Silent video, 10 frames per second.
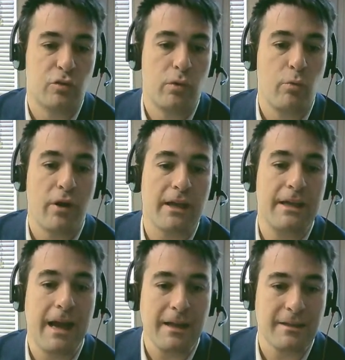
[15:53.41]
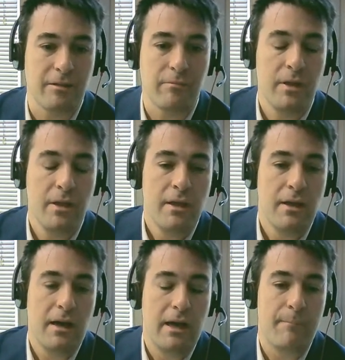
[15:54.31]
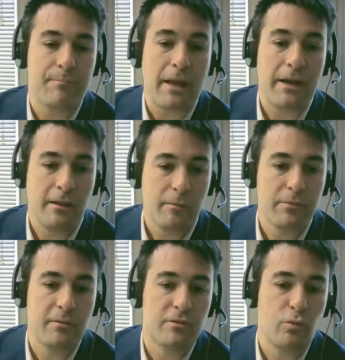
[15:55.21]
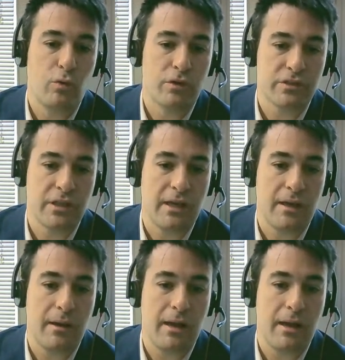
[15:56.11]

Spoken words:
you know, we want to guide them and help them towards,